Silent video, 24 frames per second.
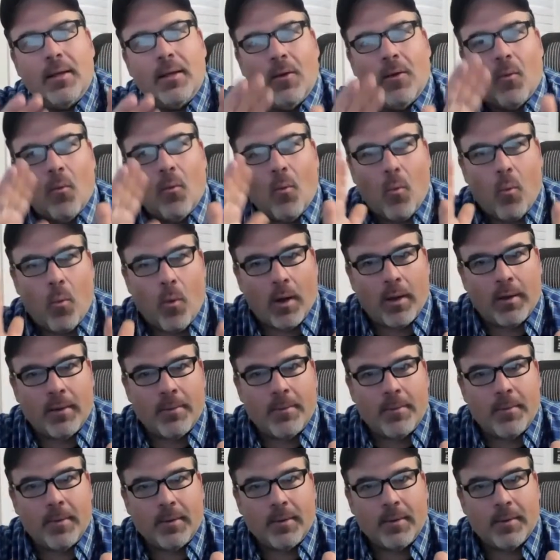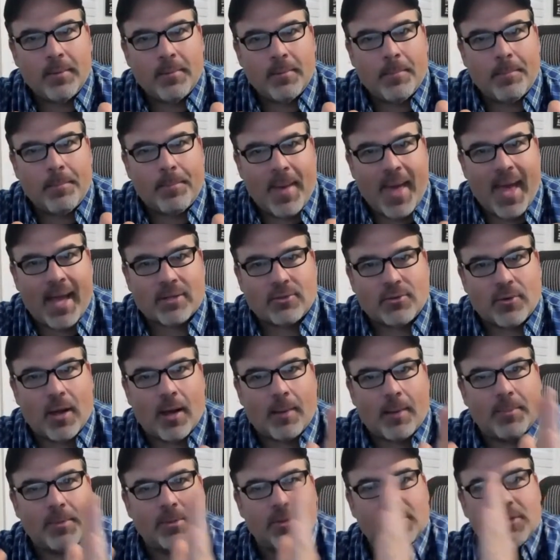one
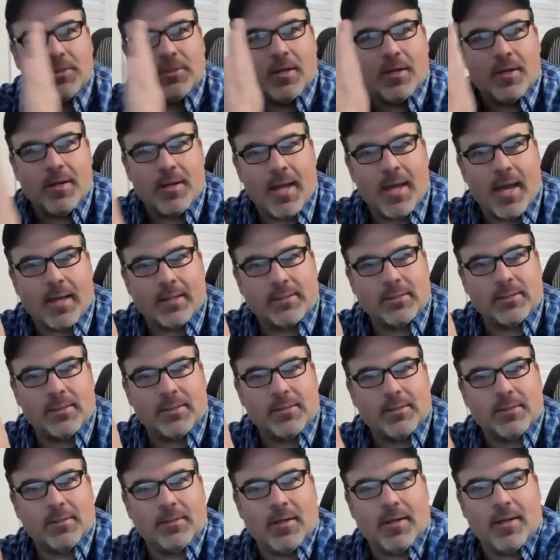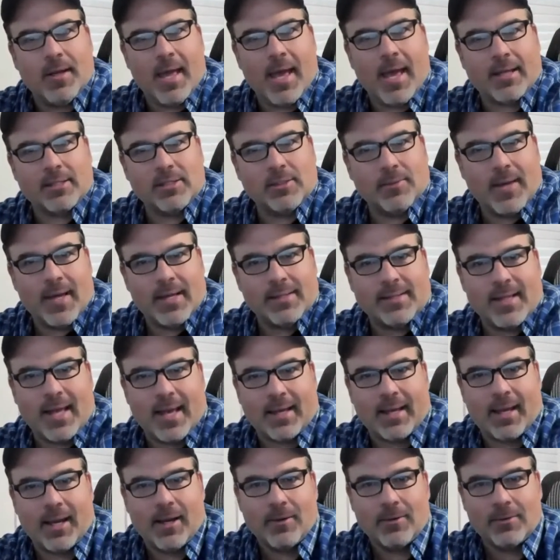backdrop to the next. So as that
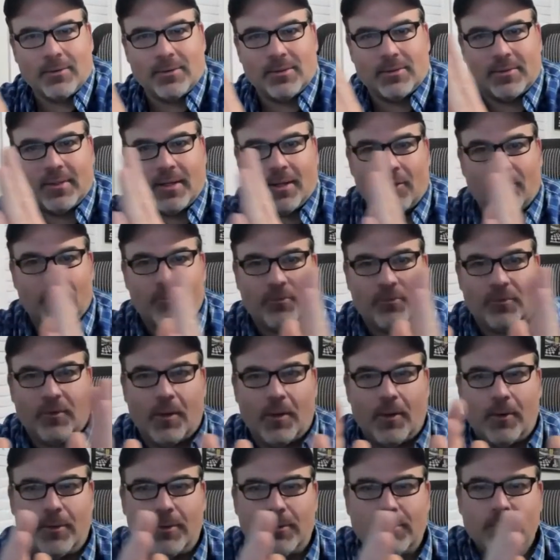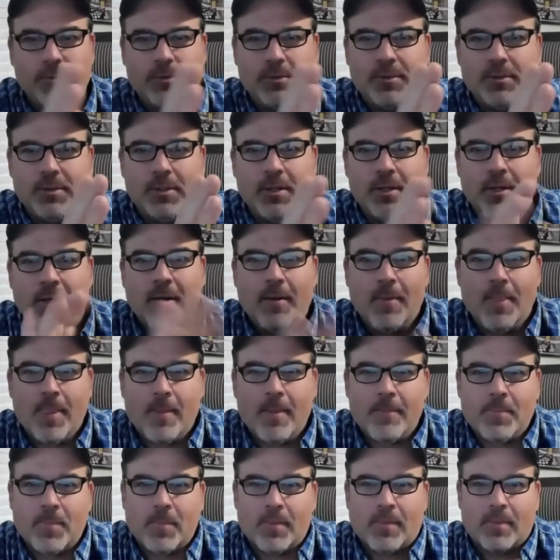carousel flows,
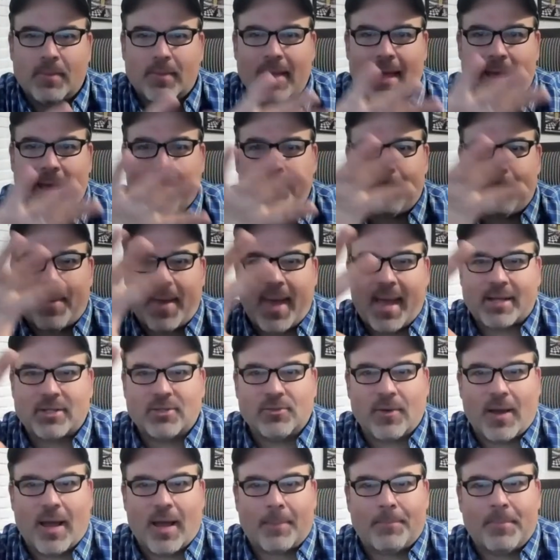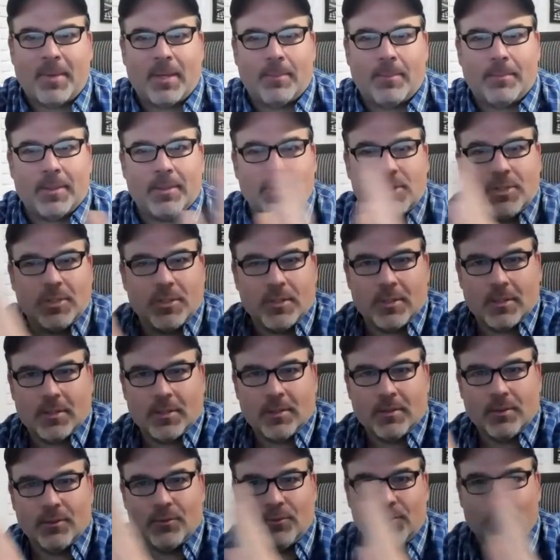that backdrop image
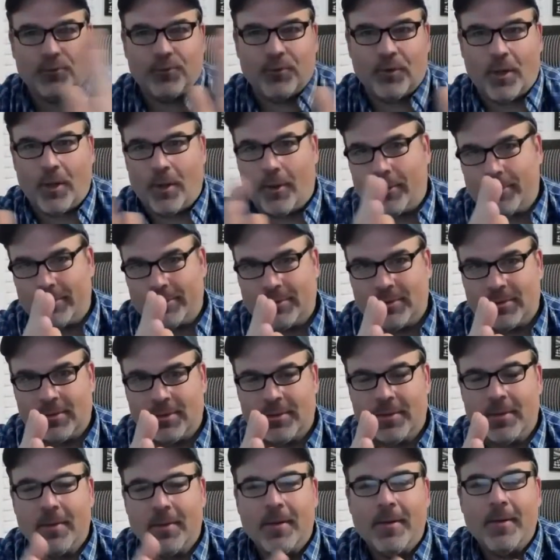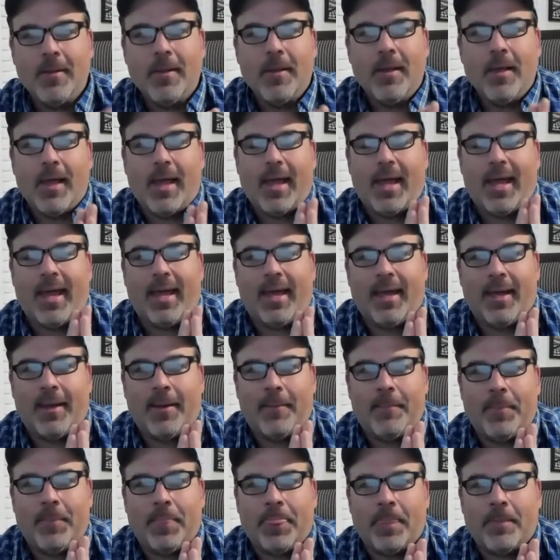flows,
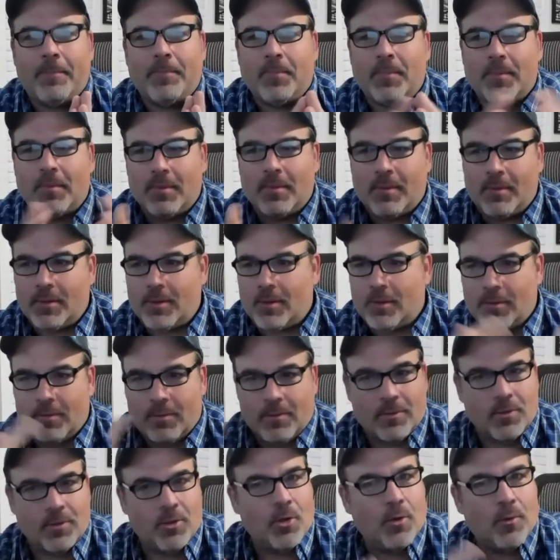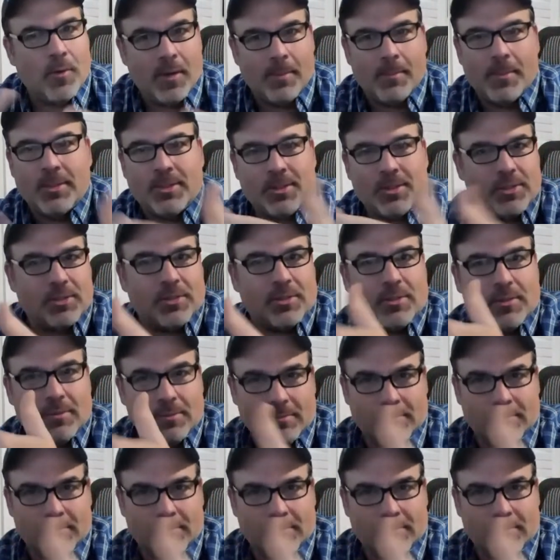and your images